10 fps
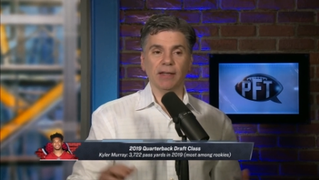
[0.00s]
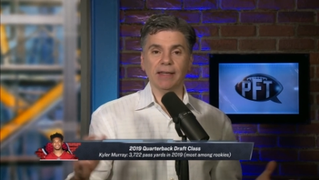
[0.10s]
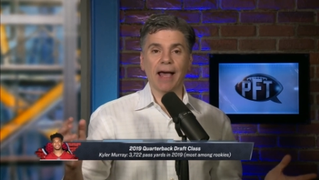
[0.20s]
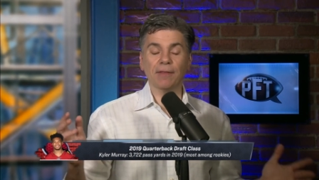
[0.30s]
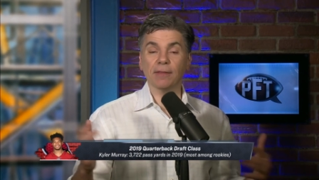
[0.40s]
And
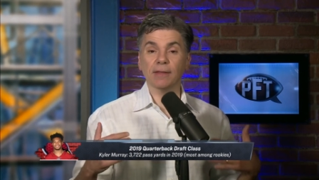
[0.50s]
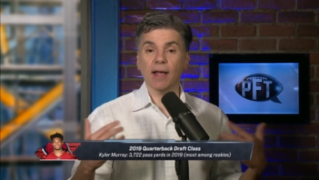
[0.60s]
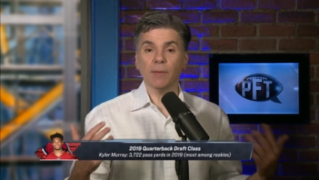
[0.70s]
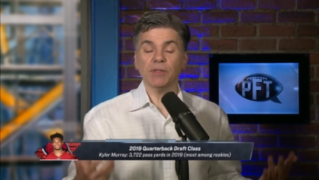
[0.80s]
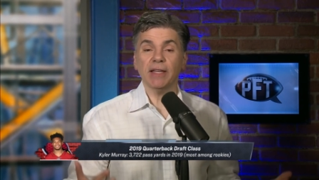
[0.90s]
now the
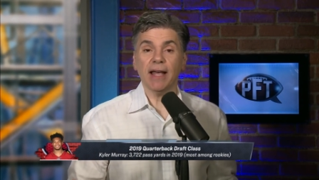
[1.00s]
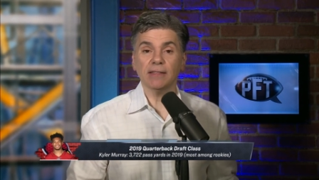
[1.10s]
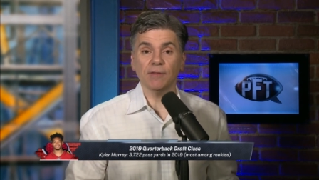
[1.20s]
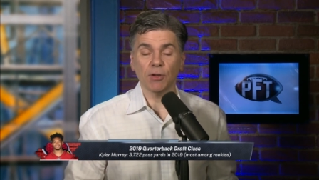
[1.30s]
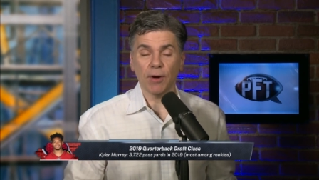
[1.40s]
top seed has
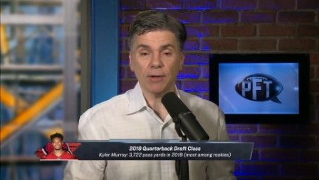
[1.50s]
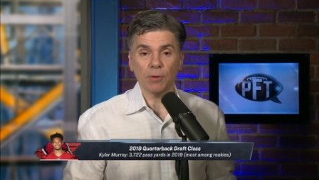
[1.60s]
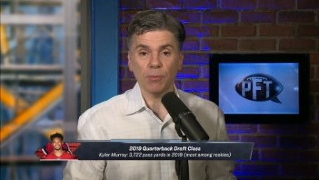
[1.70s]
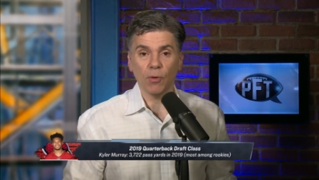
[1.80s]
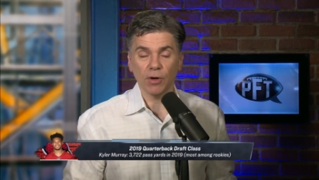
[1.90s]
even greater
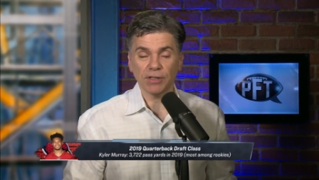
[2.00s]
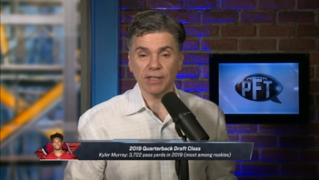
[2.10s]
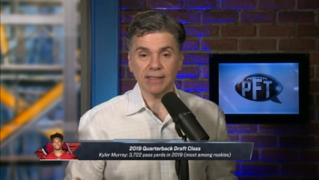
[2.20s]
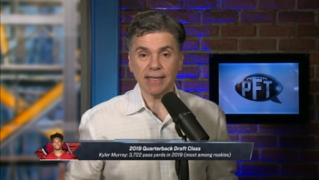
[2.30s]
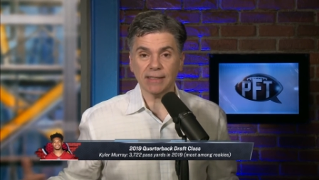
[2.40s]
importance
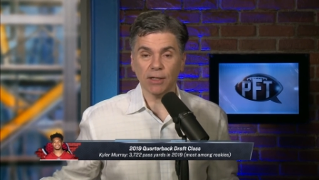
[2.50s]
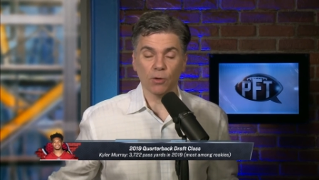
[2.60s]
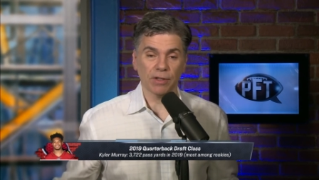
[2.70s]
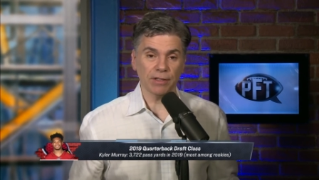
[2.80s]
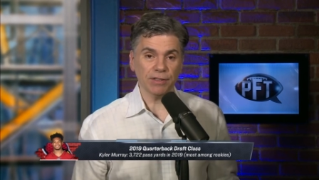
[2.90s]
because that's the
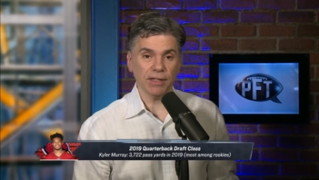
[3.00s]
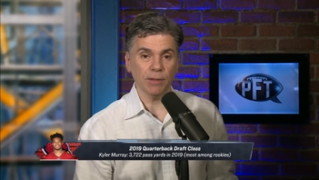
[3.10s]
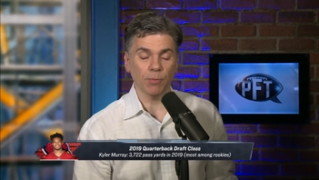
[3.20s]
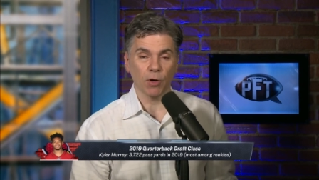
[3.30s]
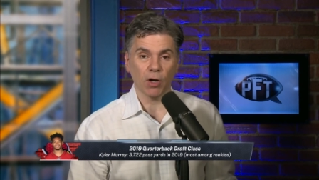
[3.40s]
only
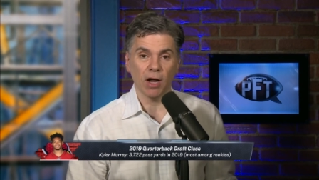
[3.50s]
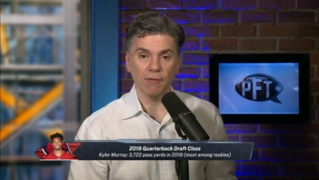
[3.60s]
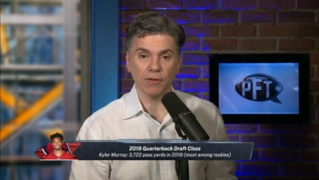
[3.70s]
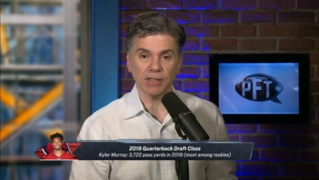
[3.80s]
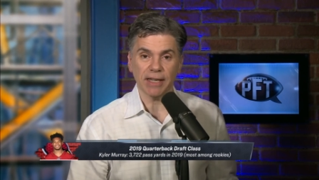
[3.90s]
seed per
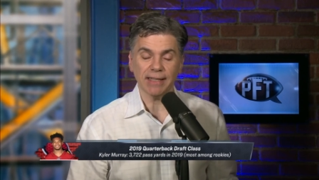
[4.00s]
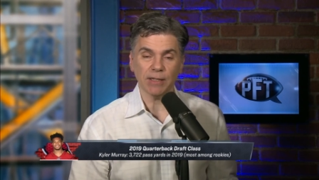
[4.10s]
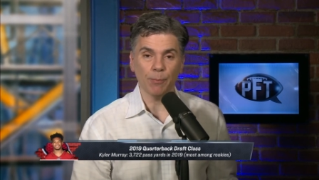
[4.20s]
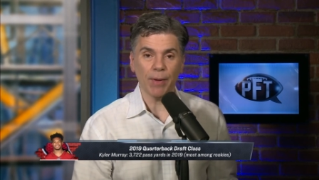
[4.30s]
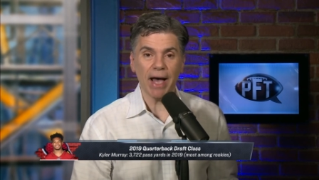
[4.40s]
conference that gets
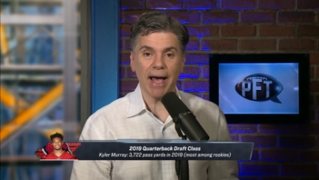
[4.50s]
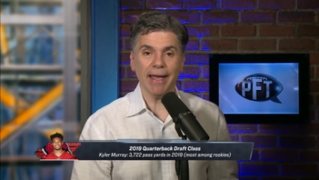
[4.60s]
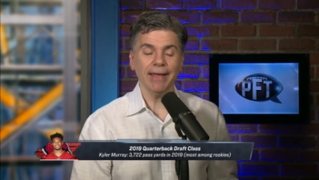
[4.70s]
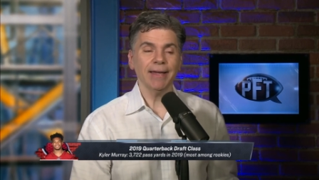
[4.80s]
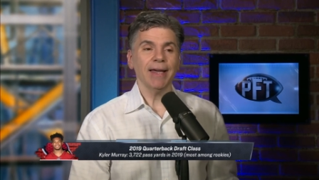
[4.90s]
a bye.